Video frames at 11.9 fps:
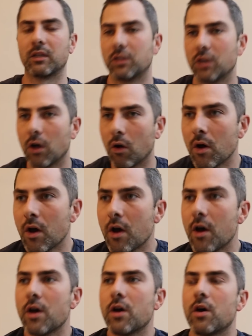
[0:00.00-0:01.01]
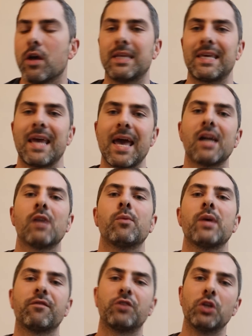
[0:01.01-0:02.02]
And so in Canada,
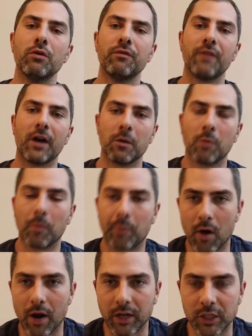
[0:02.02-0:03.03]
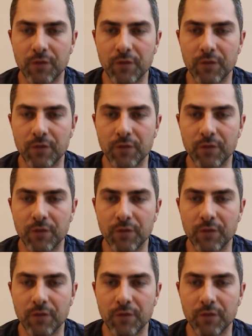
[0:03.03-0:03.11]
we have two variable products.